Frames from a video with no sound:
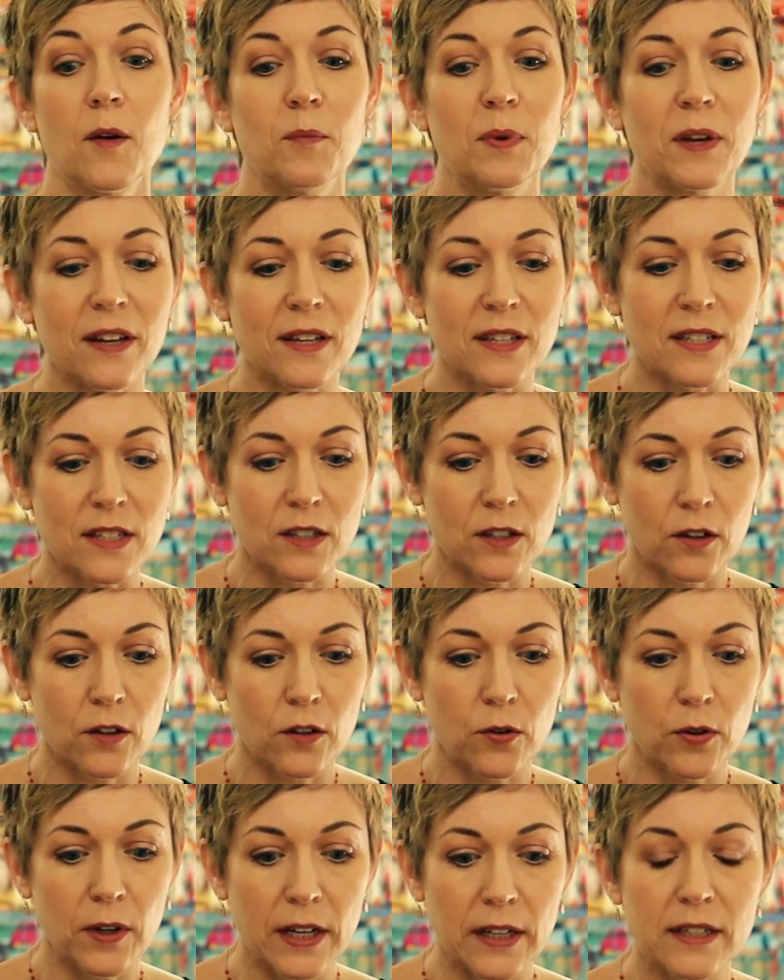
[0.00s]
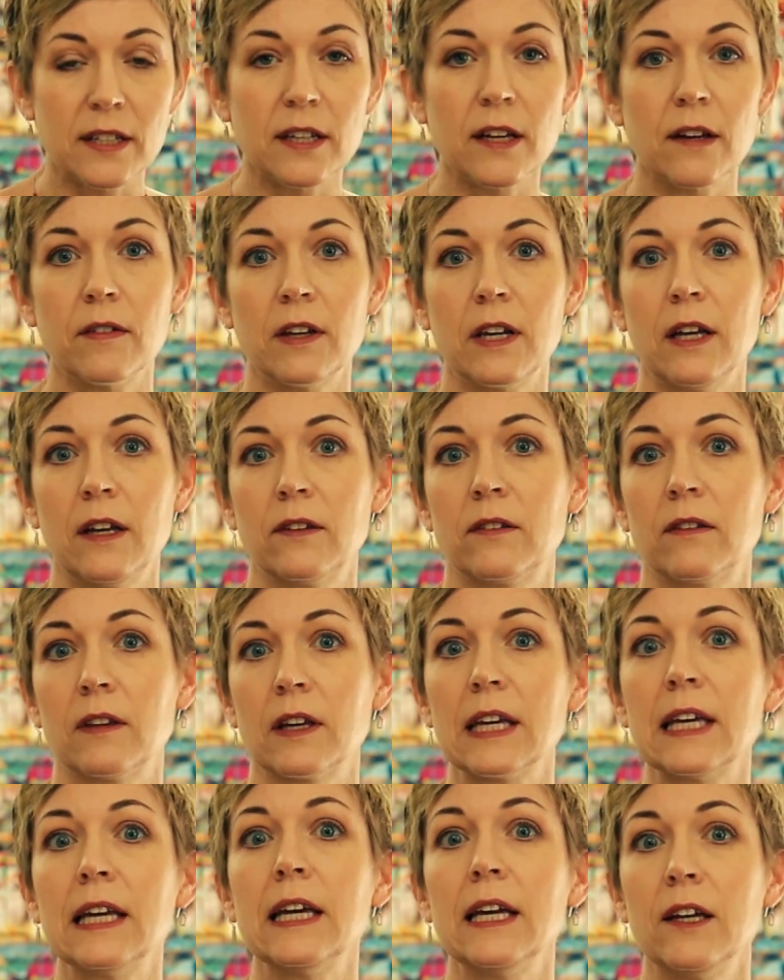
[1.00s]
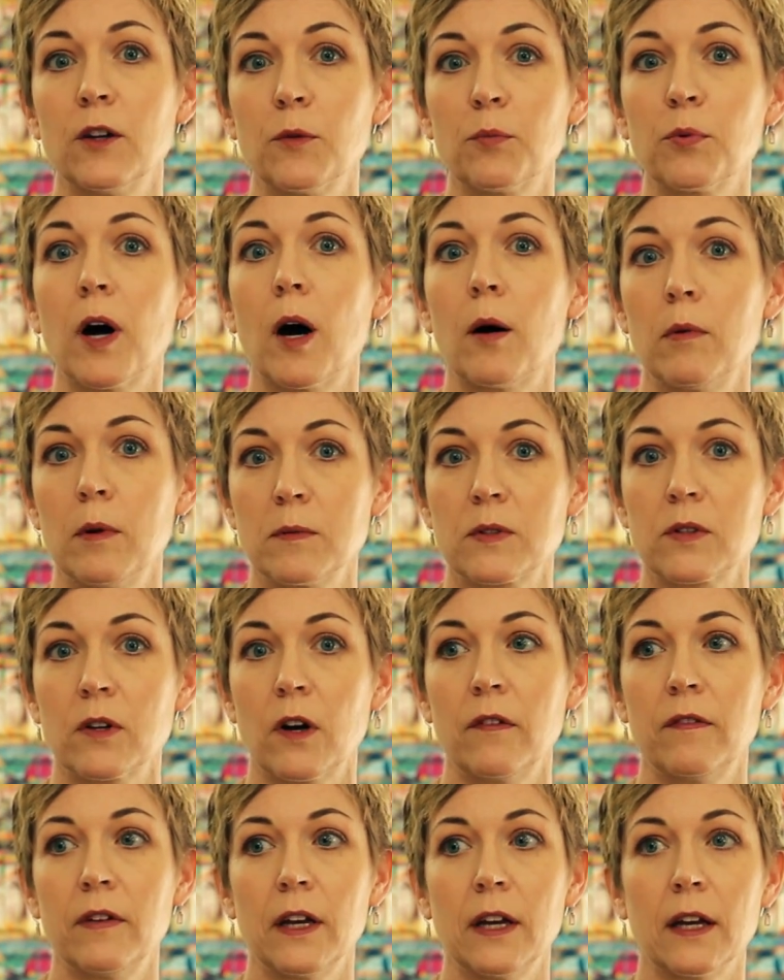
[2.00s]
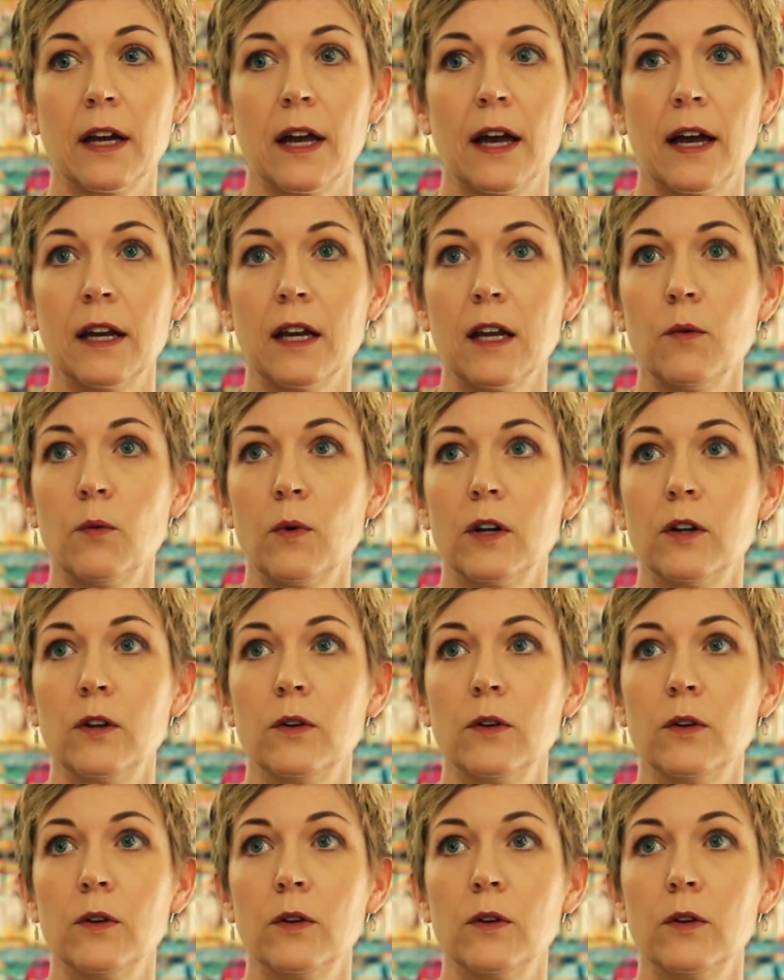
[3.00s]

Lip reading: Because creativity is the key to problem solving, anyone